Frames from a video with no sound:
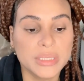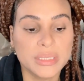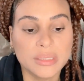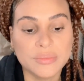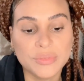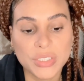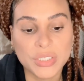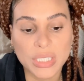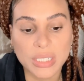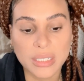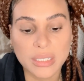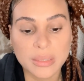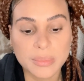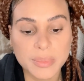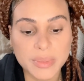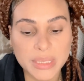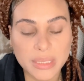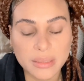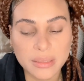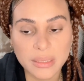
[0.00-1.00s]
Steve
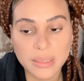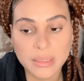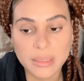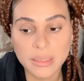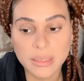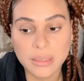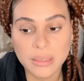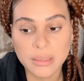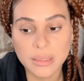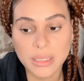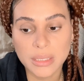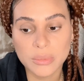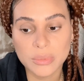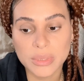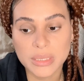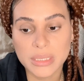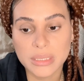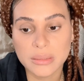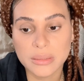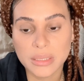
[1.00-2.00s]
Jobs. I think he was
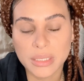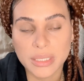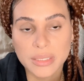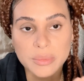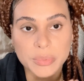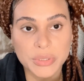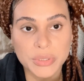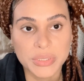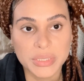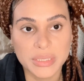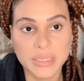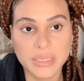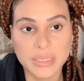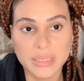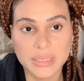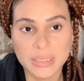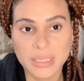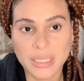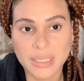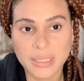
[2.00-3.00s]
the last person to
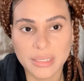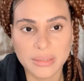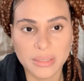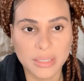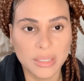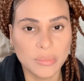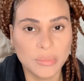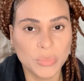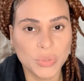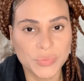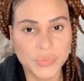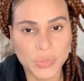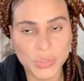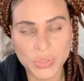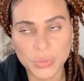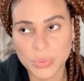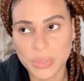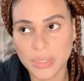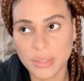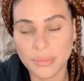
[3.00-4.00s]
design. I think he moved on
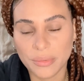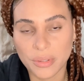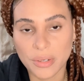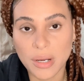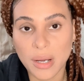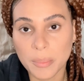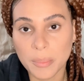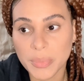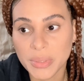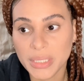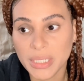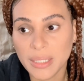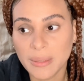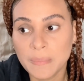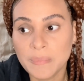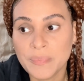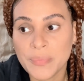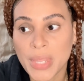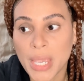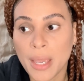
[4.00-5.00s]
to another company,
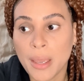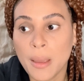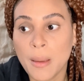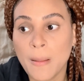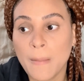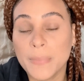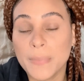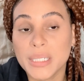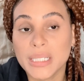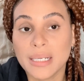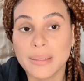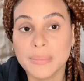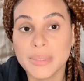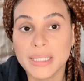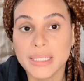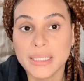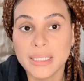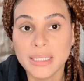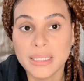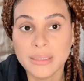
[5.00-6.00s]
but I'm
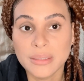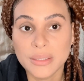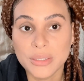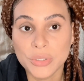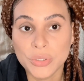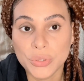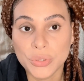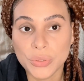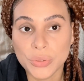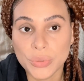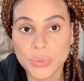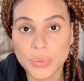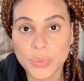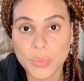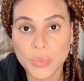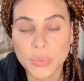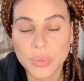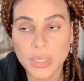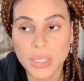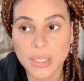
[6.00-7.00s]
getting the
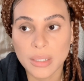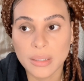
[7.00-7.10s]
new